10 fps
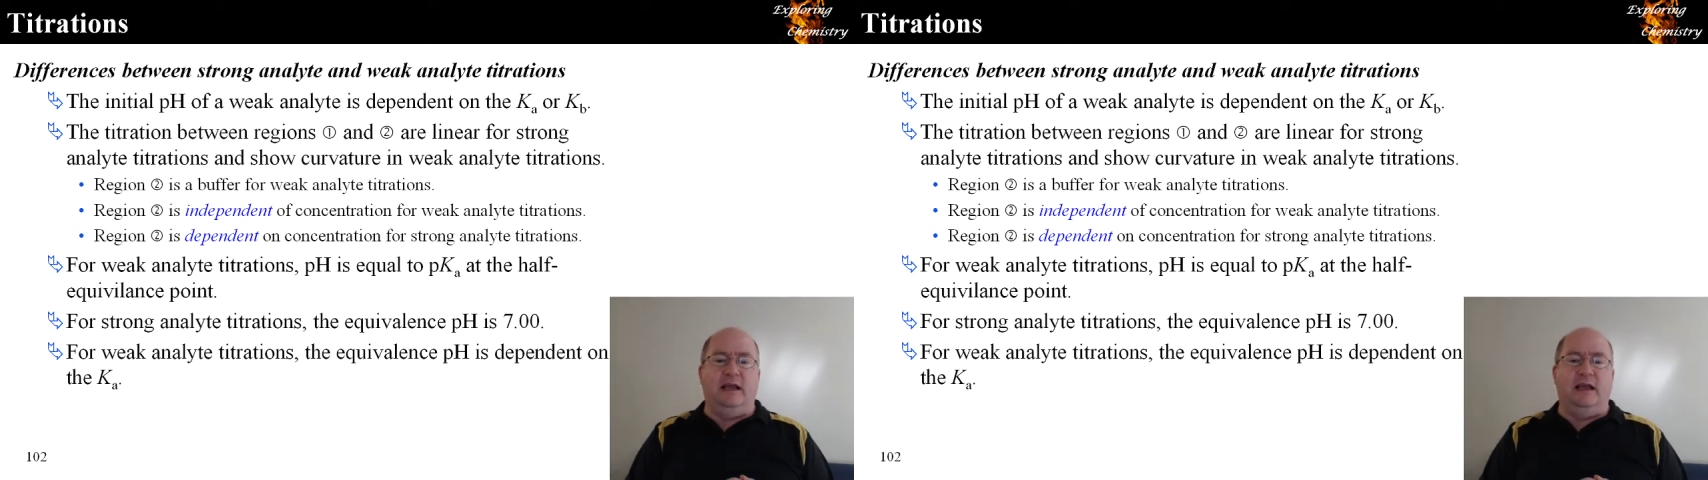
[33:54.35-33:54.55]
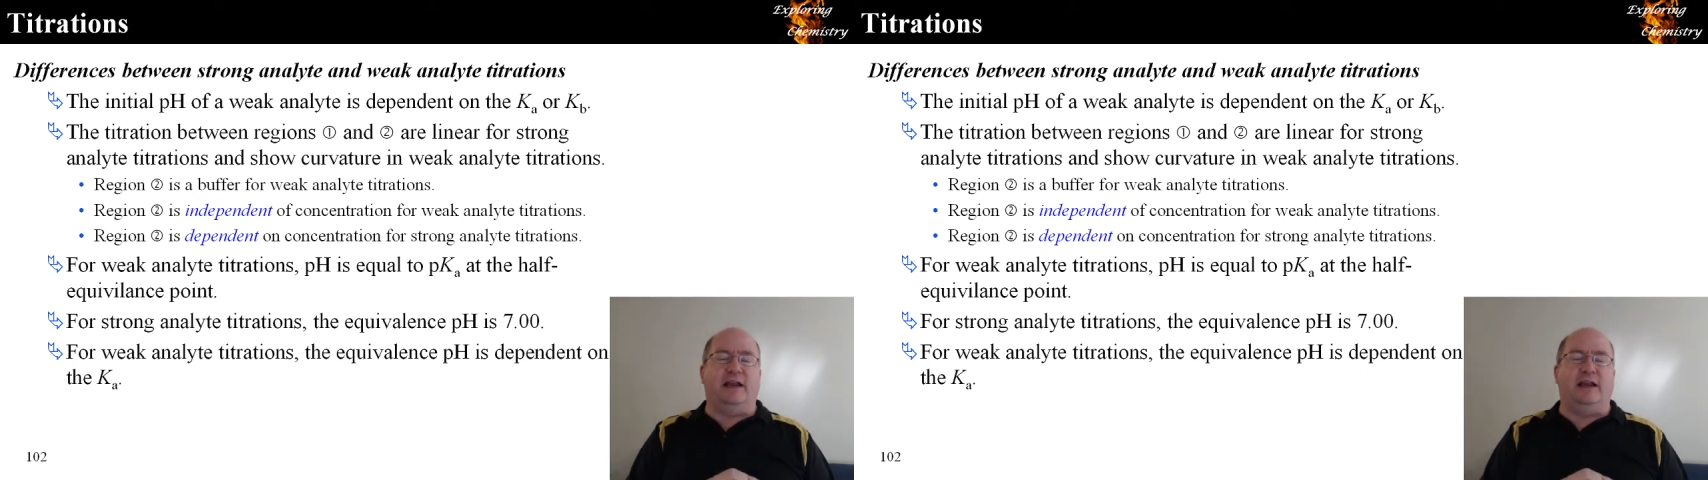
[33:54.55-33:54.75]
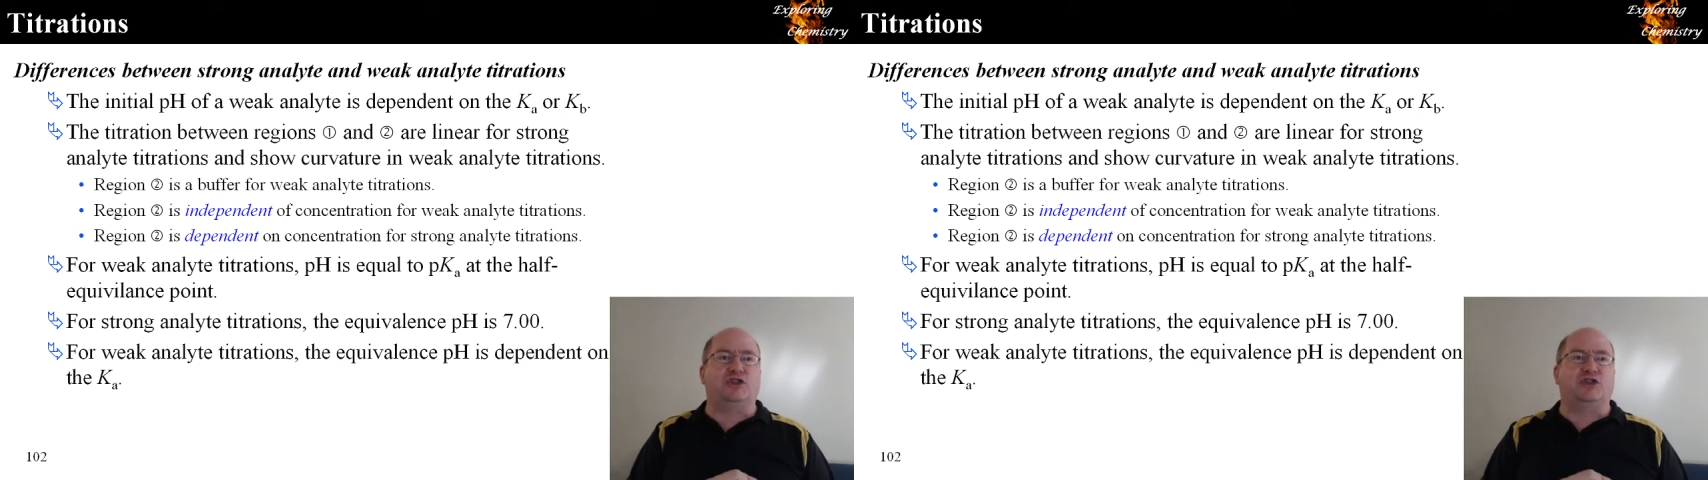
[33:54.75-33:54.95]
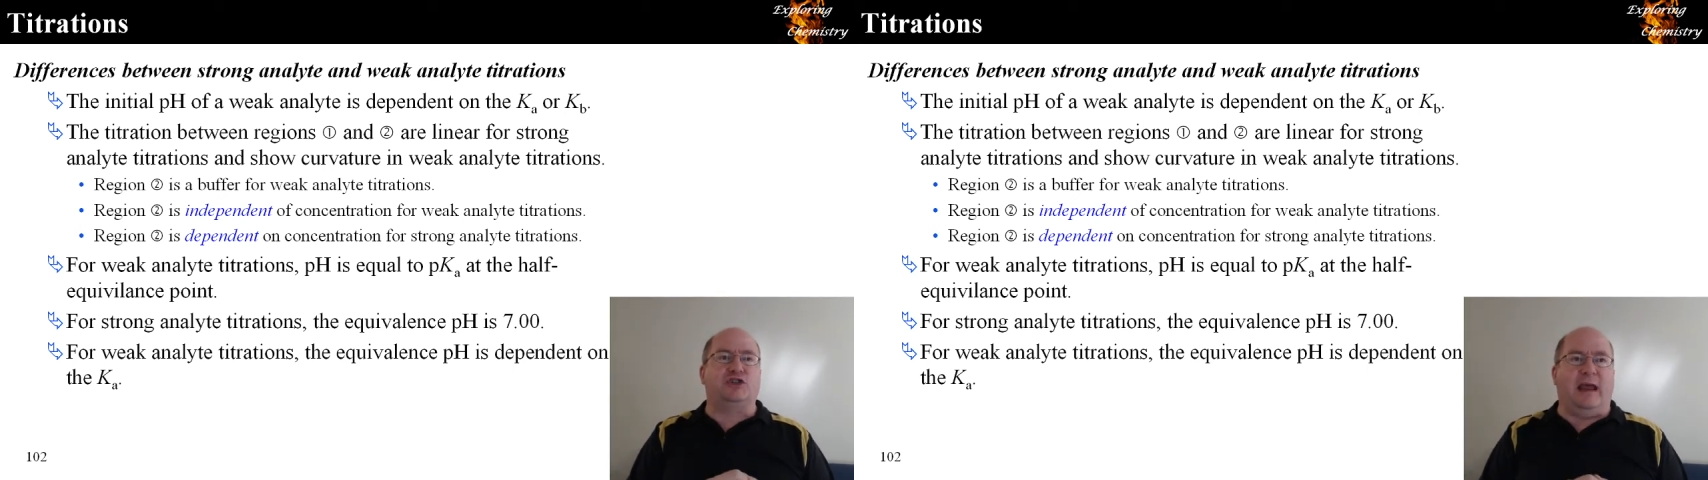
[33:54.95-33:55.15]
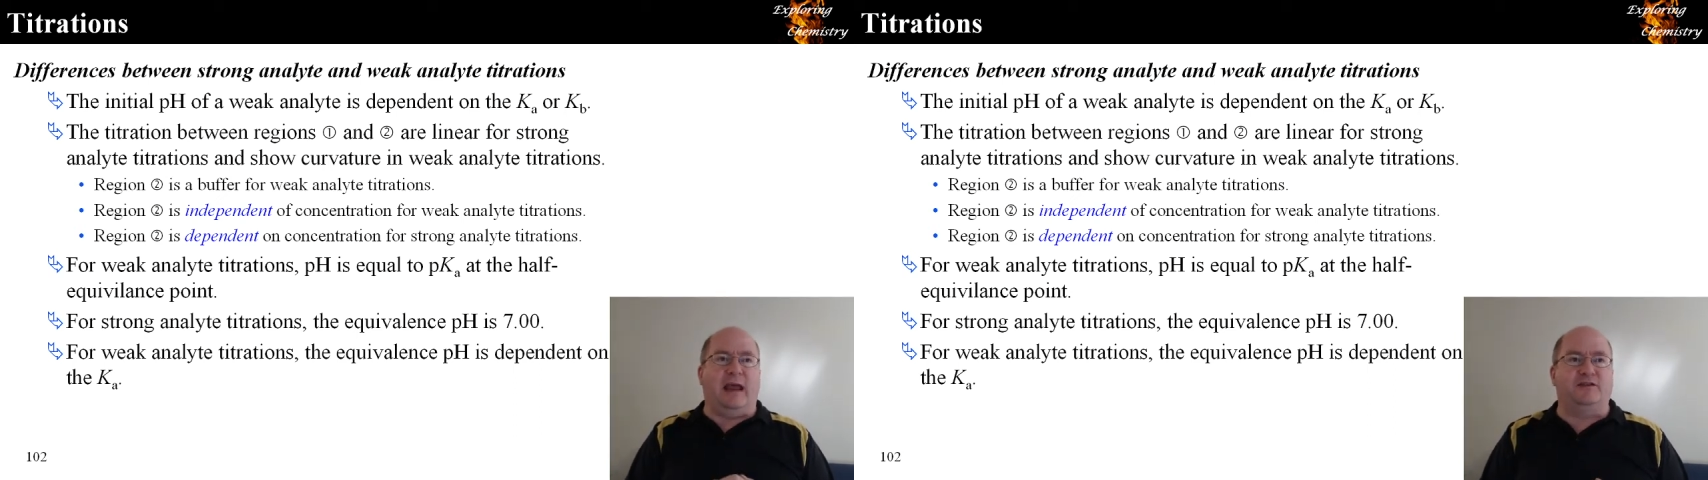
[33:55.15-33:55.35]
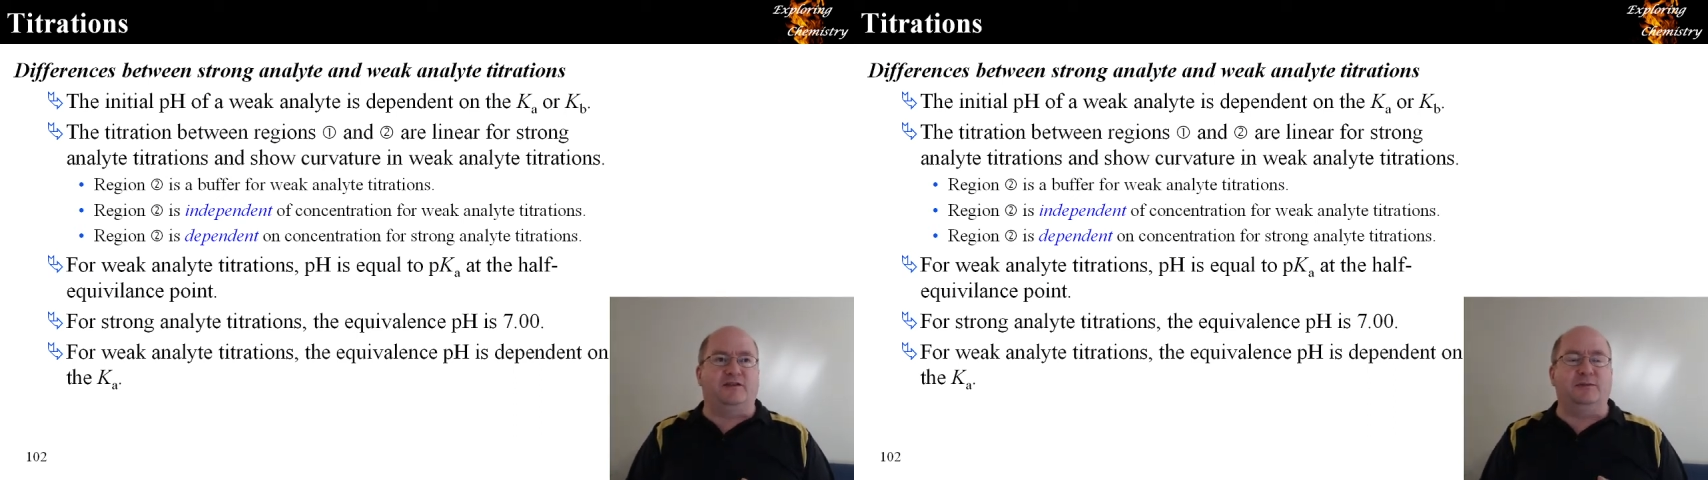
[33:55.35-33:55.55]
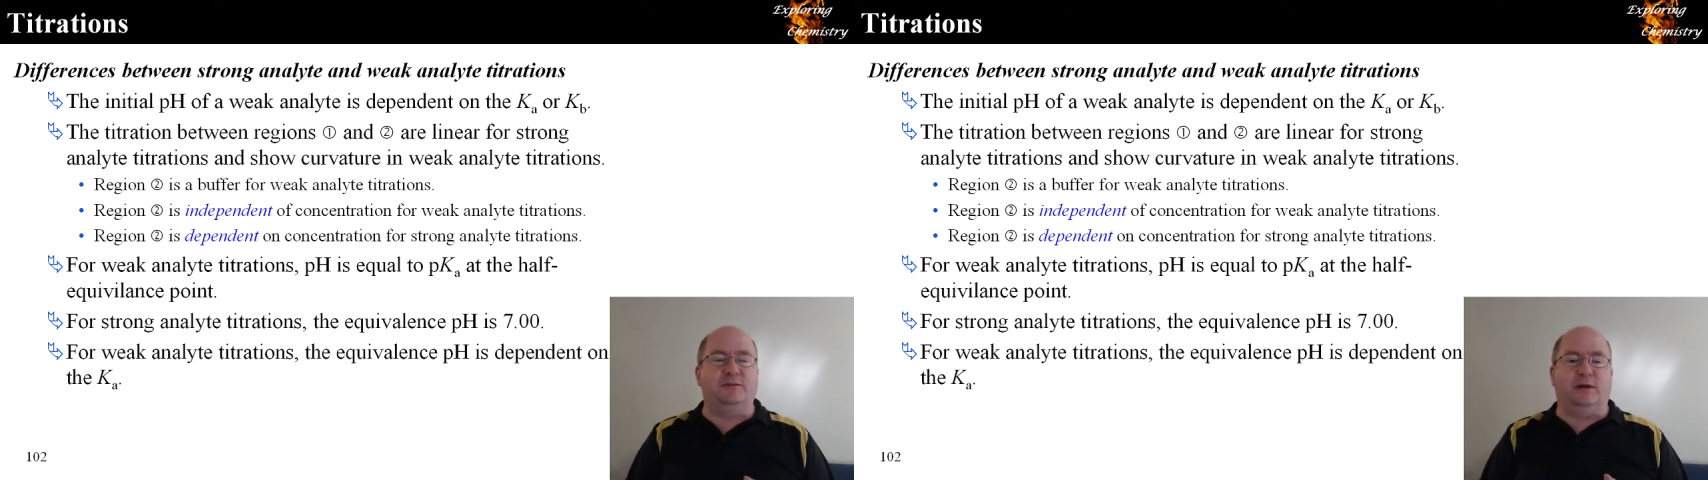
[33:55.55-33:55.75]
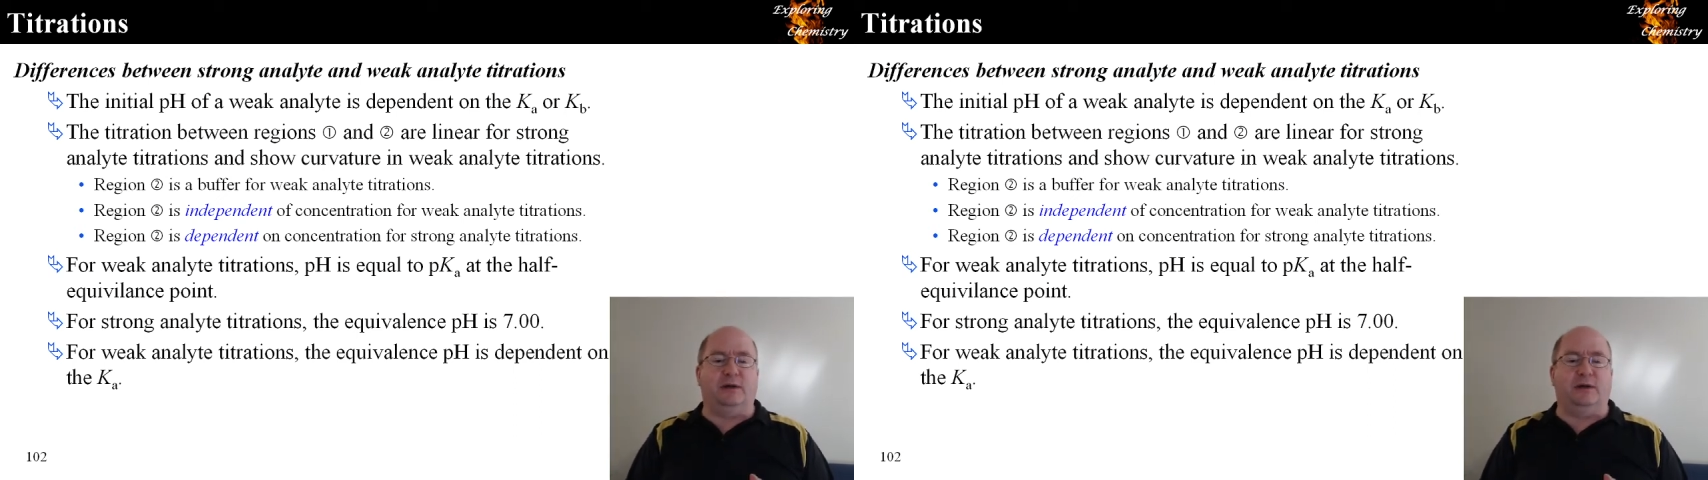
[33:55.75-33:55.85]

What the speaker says: and have some degree of